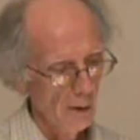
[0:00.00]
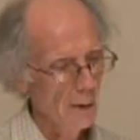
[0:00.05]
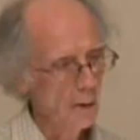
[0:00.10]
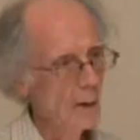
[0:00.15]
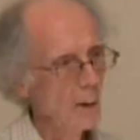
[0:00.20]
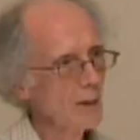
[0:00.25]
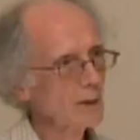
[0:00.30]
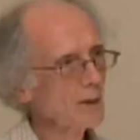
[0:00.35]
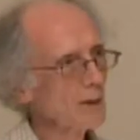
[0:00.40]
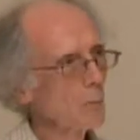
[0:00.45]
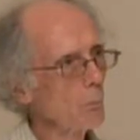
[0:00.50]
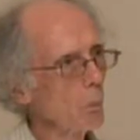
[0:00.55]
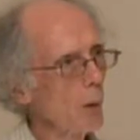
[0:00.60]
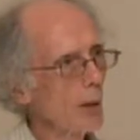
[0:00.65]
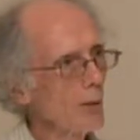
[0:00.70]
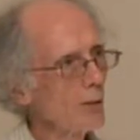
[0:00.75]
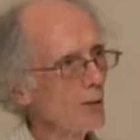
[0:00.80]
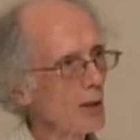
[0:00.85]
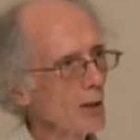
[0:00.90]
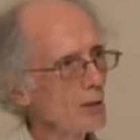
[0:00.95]
is the
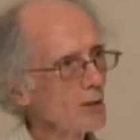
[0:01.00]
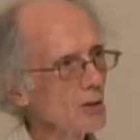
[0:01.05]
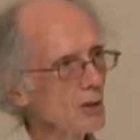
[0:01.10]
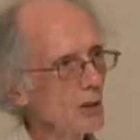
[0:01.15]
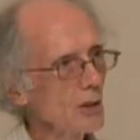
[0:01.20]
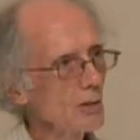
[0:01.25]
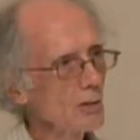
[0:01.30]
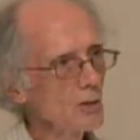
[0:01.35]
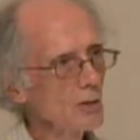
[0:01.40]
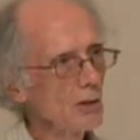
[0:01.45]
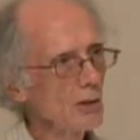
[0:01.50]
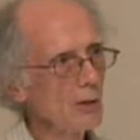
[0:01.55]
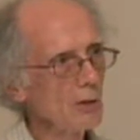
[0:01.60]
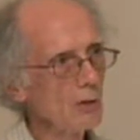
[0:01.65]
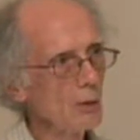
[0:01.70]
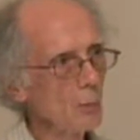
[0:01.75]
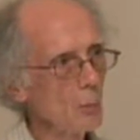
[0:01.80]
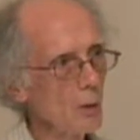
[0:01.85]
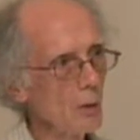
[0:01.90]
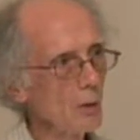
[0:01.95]
wealthiest country in
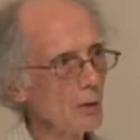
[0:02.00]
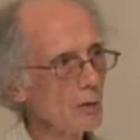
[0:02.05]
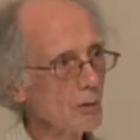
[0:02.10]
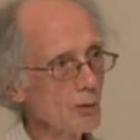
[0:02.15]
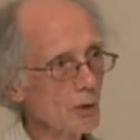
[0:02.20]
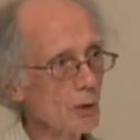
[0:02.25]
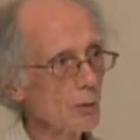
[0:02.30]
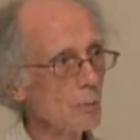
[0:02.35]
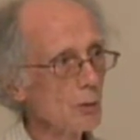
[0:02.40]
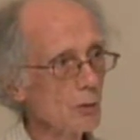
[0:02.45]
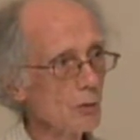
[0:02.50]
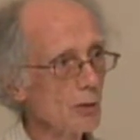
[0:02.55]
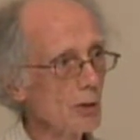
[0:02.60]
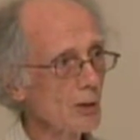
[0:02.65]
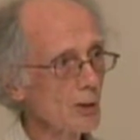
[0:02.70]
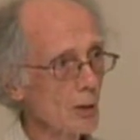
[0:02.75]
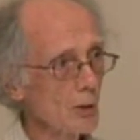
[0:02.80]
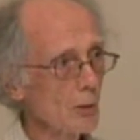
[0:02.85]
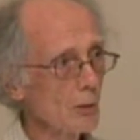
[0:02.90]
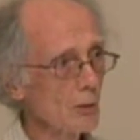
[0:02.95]
the world in terms of
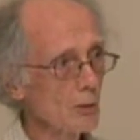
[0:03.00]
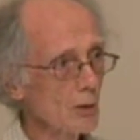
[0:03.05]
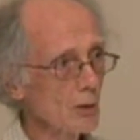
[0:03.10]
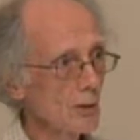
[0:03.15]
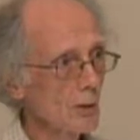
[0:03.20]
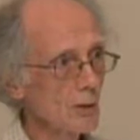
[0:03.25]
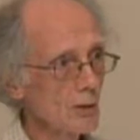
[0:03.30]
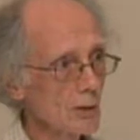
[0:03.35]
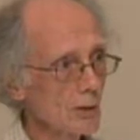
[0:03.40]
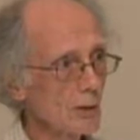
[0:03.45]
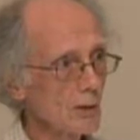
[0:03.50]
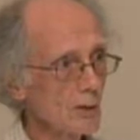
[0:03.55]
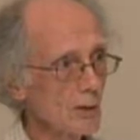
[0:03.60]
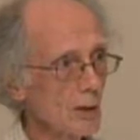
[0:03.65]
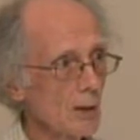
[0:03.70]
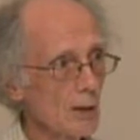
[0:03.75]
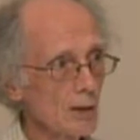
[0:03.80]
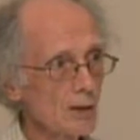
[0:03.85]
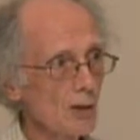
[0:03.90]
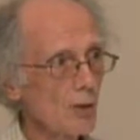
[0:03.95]
its oil resources. It
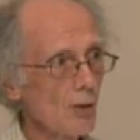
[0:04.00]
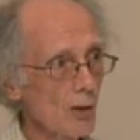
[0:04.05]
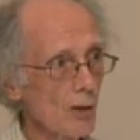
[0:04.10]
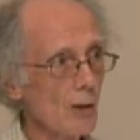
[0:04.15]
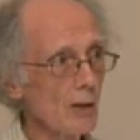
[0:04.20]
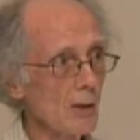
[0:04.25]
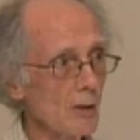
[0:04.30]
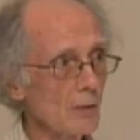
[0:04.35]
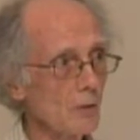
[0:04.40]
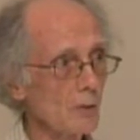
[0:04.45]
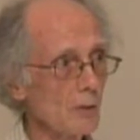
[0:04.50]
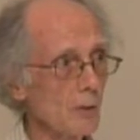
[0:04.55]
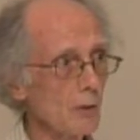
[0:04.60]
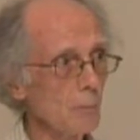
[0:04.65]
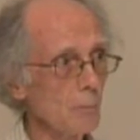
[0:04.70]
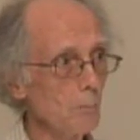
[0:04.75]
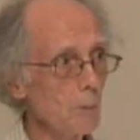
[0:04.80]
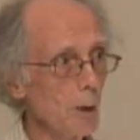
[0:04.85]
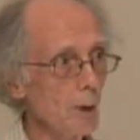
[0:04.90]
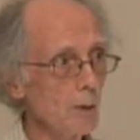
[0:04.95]
has
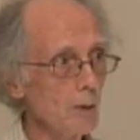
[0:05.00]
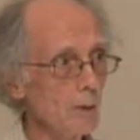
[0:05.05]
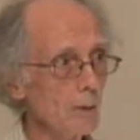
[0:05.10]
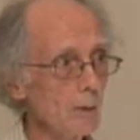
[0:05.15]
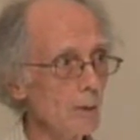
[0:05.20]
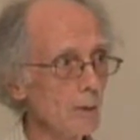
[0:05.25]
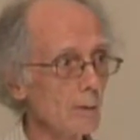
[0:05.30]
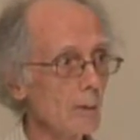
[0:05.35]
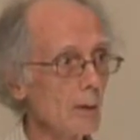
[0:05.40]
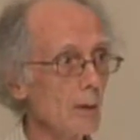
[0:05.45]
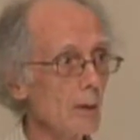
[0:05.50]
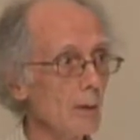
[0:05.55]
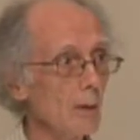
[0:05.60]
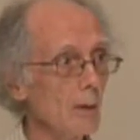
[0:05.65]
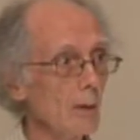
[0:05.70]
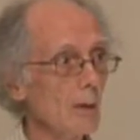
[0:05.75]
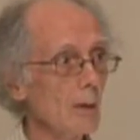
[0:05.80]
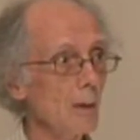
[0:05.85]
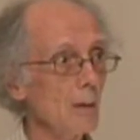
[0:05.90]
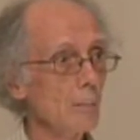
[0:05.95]
300 billion
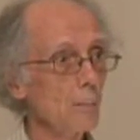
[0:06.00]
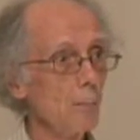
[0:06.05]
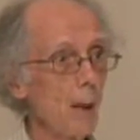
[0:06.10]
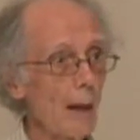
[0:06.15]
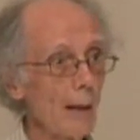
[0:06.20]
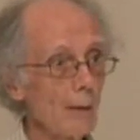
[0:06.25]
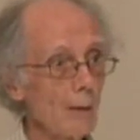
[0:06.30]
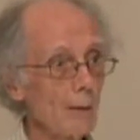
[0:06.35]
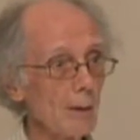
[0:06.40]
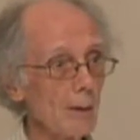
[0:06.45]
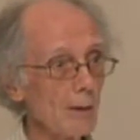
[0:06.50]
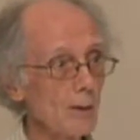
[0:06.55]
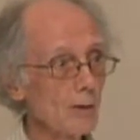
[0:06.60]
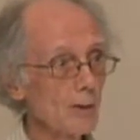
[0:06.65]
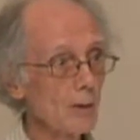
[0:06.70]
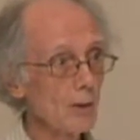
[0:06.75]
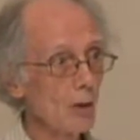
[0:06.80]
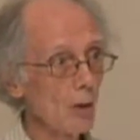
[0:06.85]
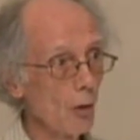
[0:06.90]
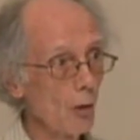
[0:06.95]
barrels
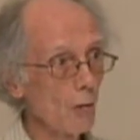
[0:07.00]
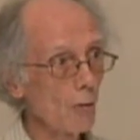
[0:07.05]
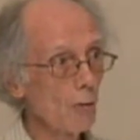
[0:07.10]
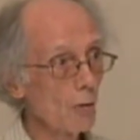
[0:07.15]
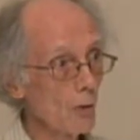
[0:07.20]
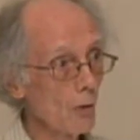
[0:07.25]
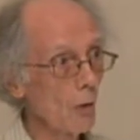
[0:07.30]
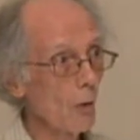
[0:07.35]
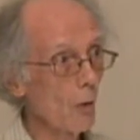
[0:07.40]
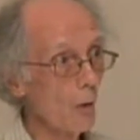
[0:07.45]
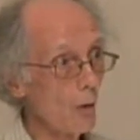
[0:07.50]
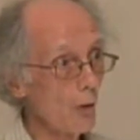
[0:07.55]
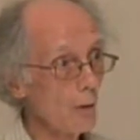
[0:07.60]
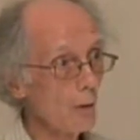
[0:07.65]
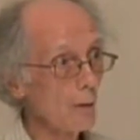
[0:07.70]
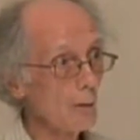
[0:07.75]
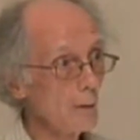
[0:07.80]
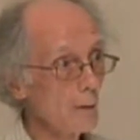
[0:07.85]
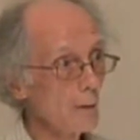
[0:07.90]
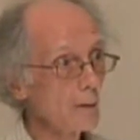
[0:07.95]
of oil.
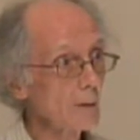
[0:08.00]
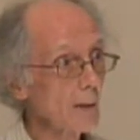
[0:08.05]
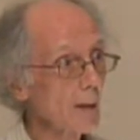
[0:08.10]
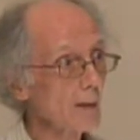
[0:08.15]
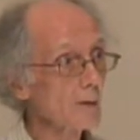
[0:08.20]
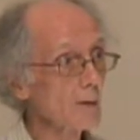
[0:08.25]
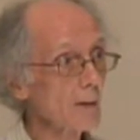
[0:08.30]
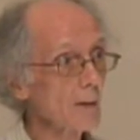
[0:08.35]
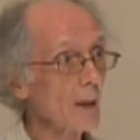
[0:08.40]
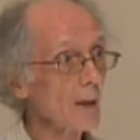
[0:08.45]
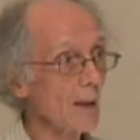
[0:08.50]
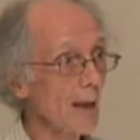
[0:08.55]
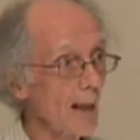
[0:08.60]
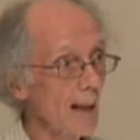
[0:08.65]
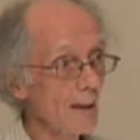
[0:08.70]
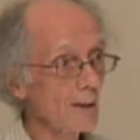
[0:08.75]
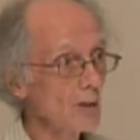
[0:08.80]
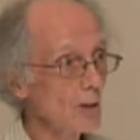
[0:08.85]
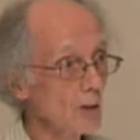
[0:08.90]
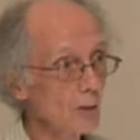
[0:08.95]
It has the
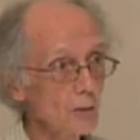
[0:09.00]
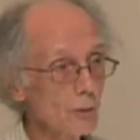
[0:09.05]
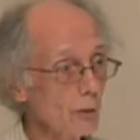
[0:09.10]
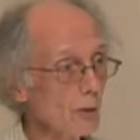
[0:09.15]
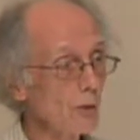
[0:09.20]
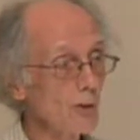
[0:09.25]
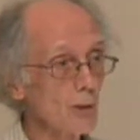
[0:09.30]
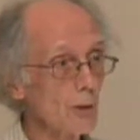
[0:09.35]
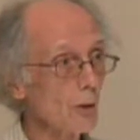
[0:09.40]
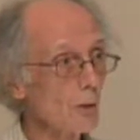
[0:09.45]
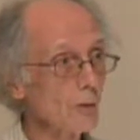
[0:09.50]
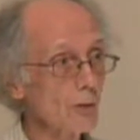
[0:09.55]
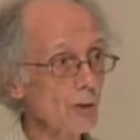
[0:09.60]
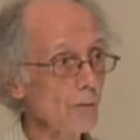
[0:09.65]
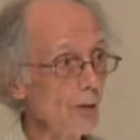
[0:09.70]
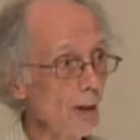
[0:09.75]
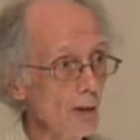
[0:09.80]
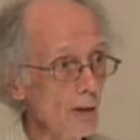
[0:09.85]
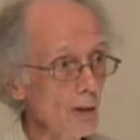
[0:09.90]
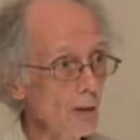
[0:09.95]
largest reserves of
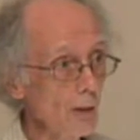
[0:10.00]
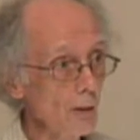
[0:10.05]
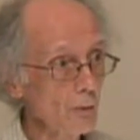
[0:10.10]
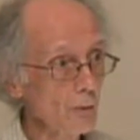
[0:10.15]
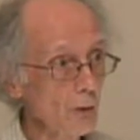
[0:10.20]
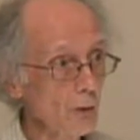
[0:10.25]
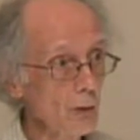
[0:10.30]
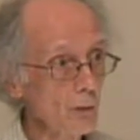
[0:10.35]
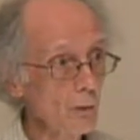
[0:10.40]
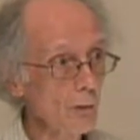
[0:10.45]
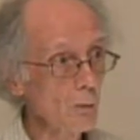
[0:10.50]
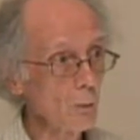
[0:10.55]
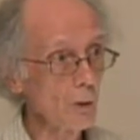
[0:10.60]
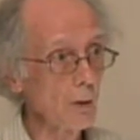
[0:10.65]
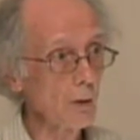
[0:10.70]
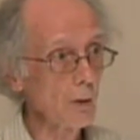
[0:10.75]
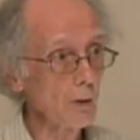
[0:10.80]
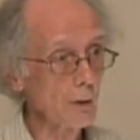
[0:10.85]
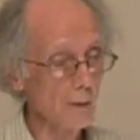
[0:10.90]
any country in the world.